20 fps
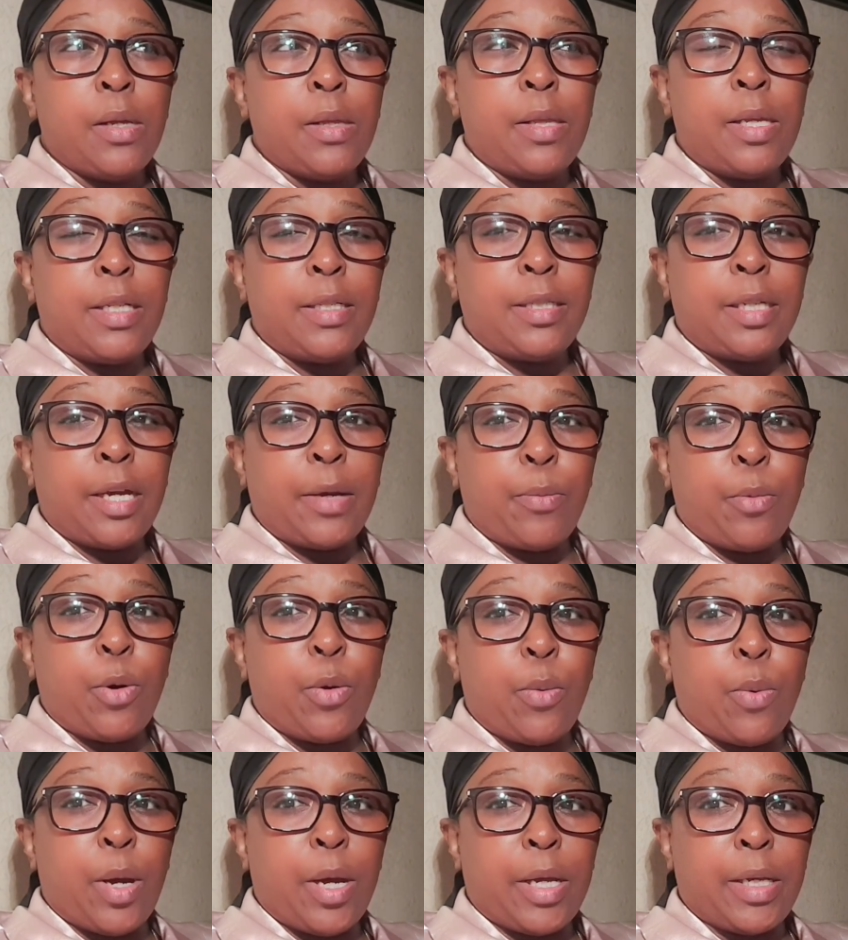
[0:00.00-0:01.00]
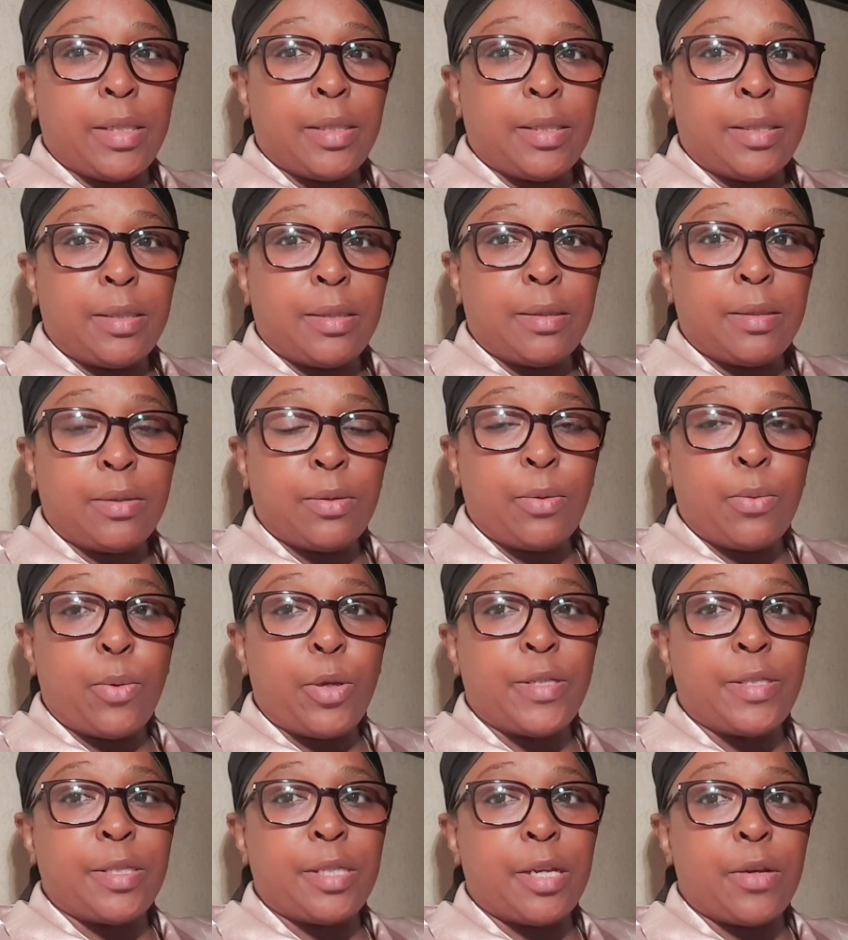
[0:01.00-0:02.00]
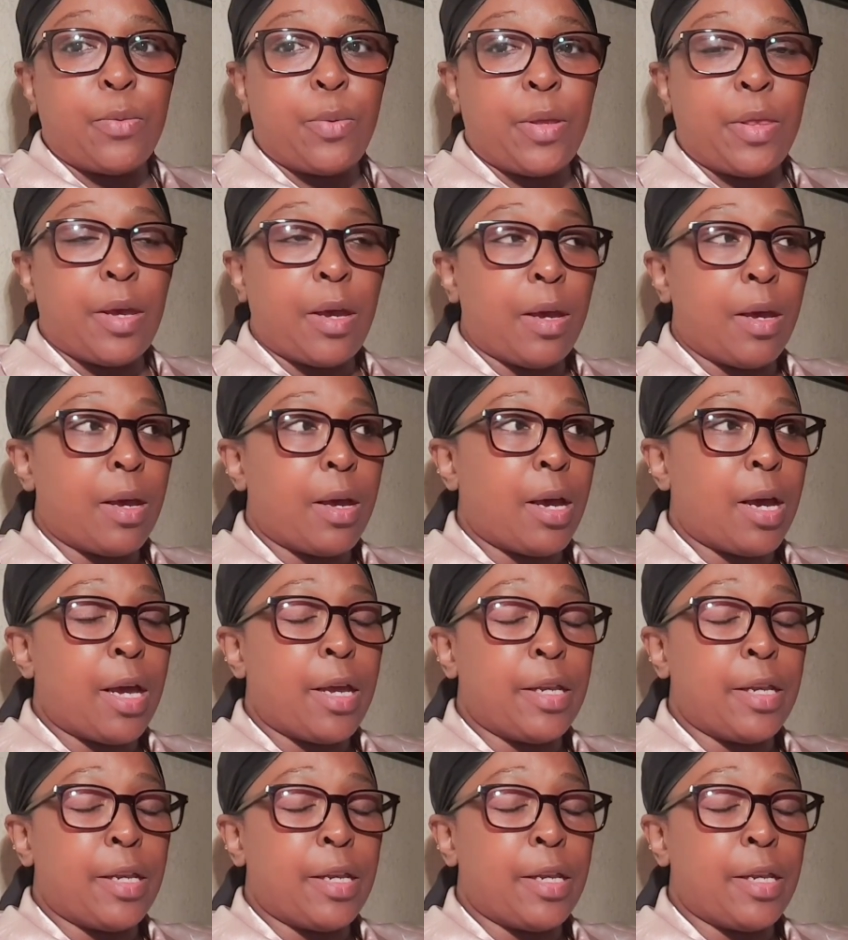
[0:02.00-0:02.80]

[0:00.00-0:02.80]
that time we went, we stayed with her.